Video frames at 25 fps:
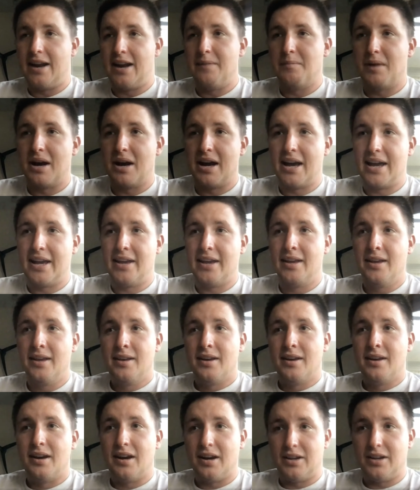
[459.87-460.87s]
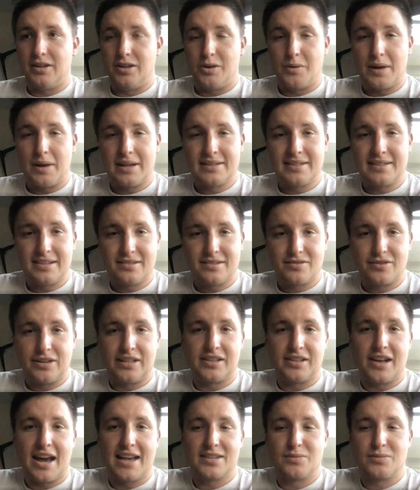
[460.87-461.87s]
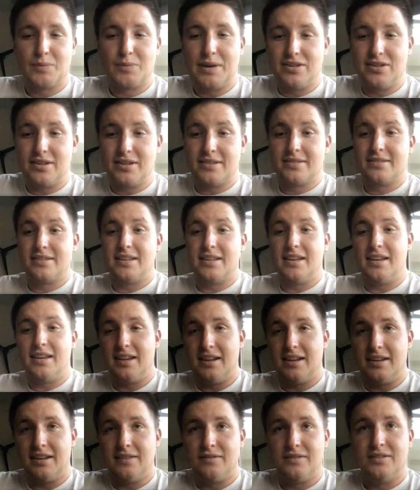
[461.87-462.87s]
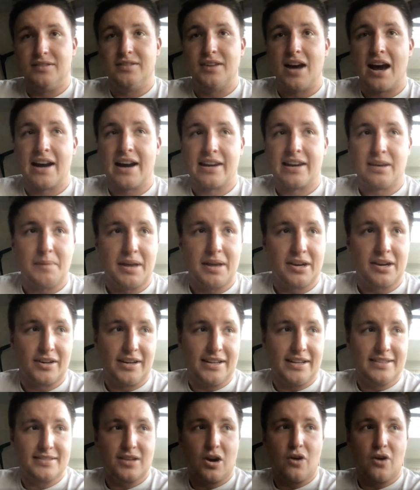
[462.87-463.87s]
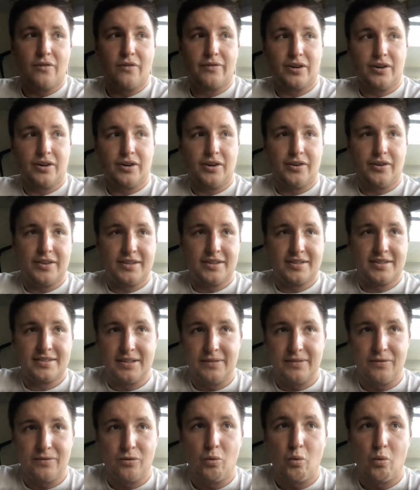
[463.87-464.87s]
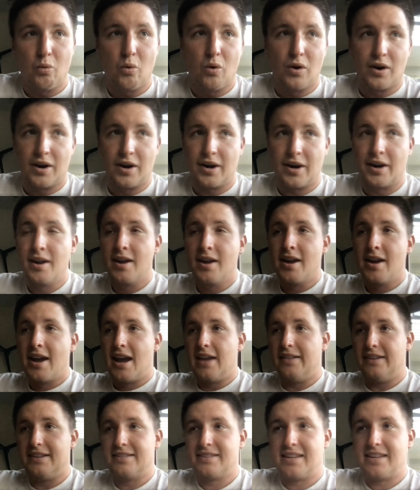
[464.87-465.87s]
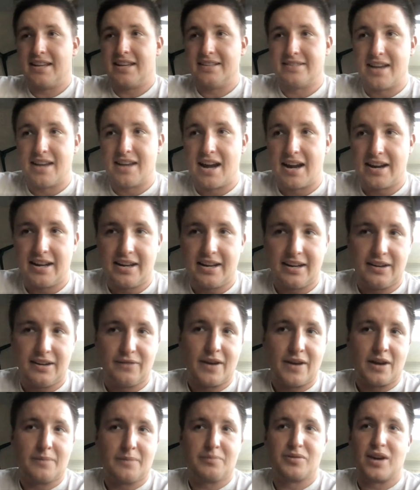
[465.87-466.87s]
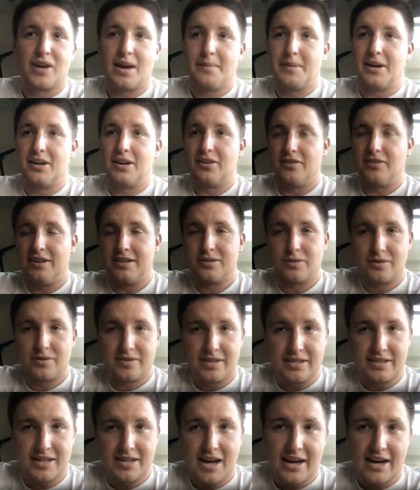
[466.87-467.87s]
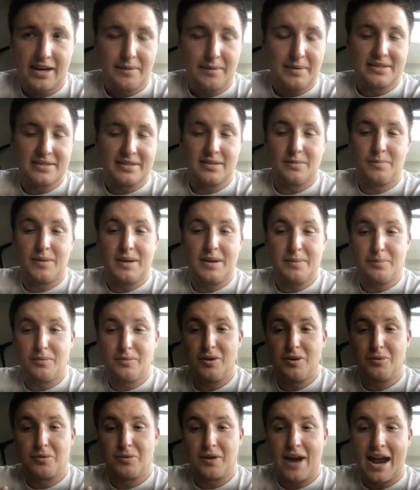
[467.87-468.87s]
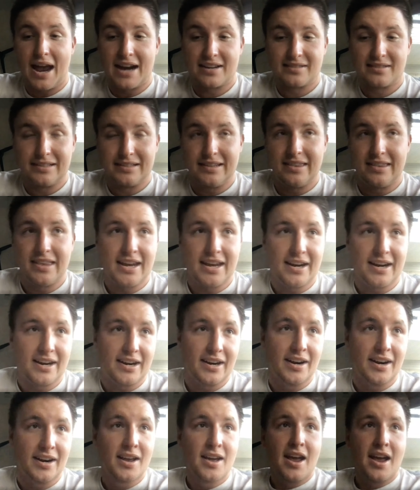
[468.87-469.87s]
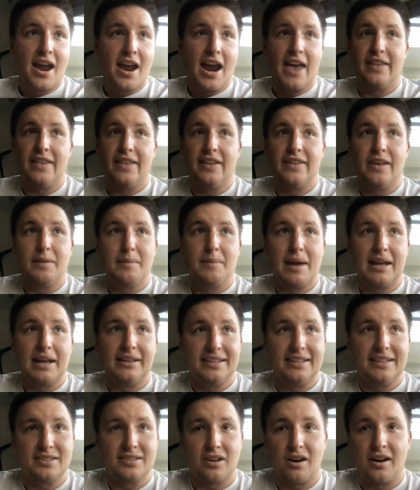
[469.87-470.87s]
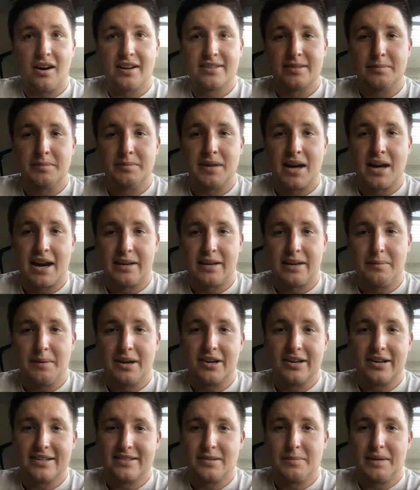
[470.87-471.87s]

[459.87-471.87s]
In my U.S. history class, we just did documentaries over the Civil War, and these kids got in and found primary resource and documents and people who were actually there. And then they made these awesome documentaries.